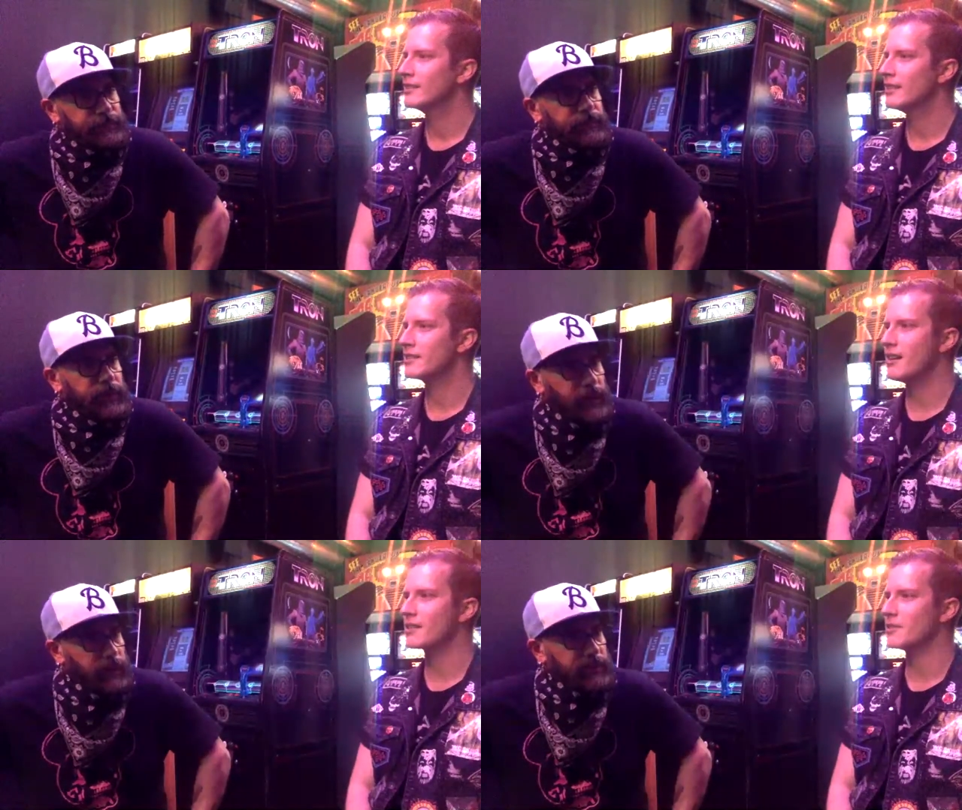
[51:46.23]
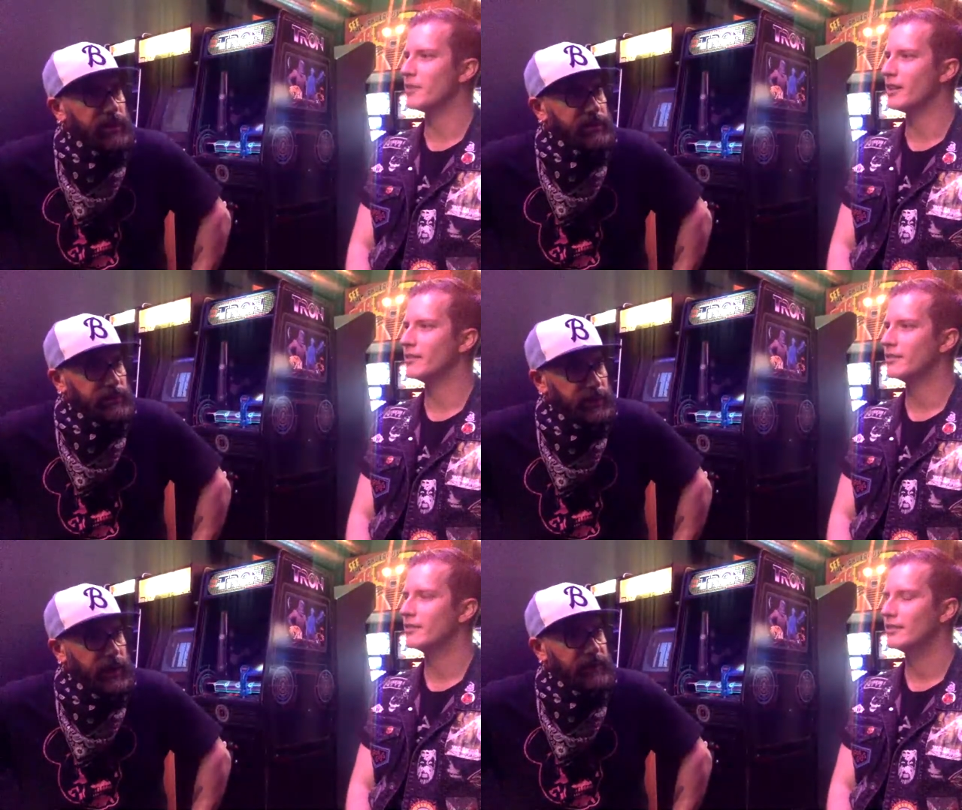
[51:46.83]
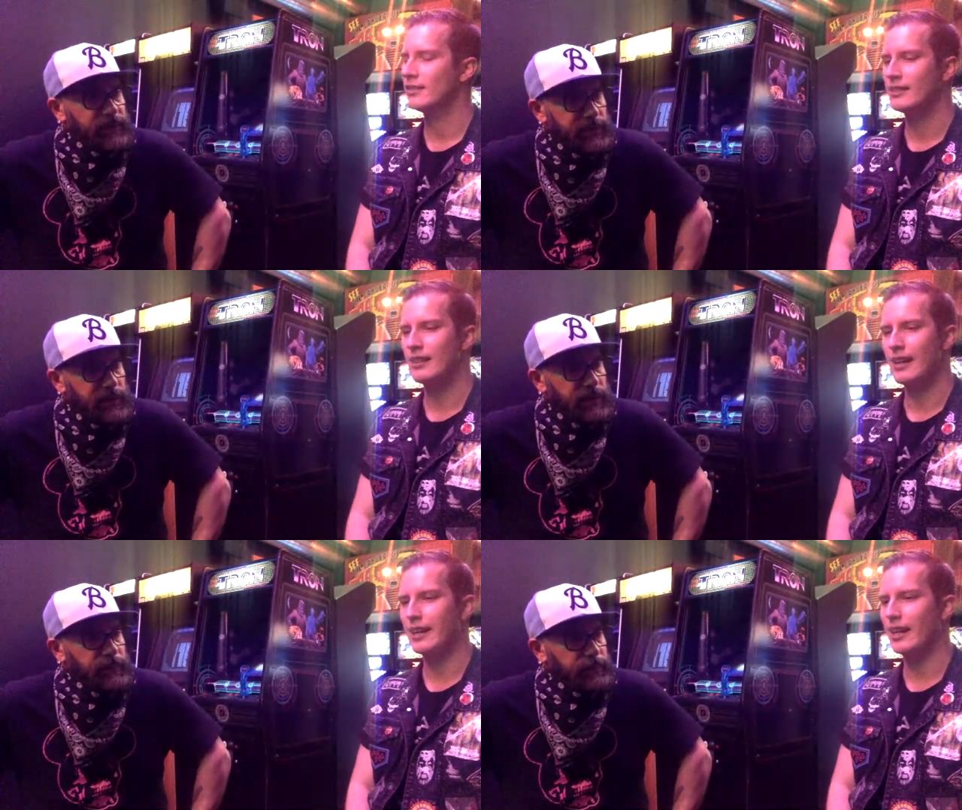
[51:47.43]
Speaker 1: It's awesome, man. Yeah,
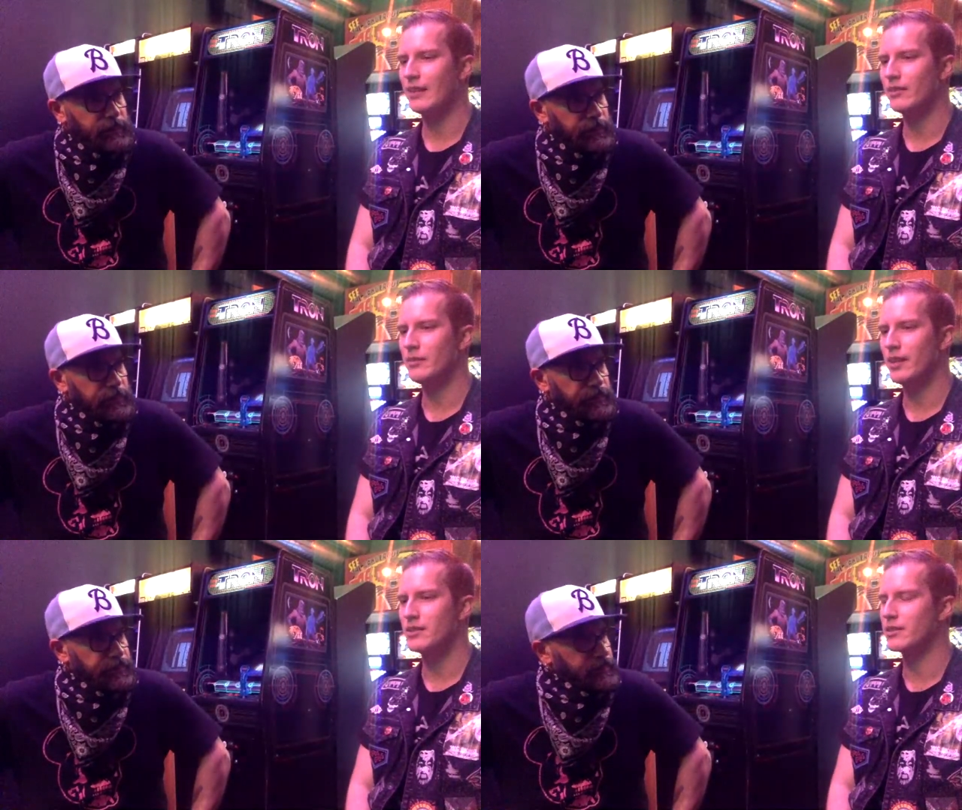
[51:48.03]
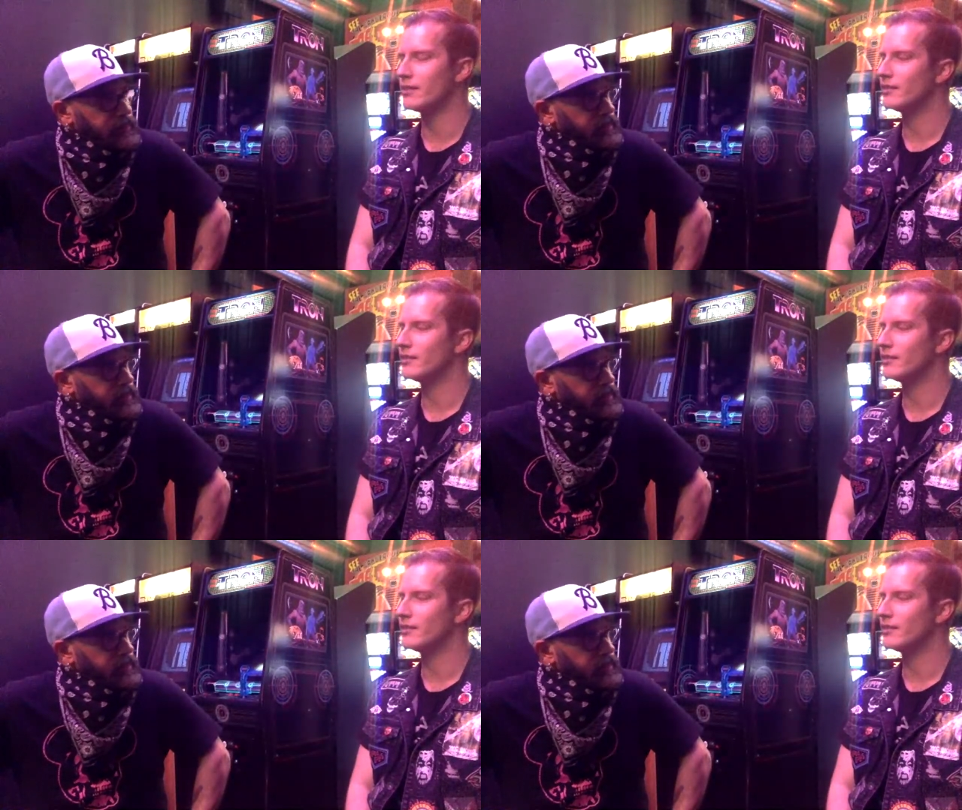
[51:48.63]
sure. I can't even imagine.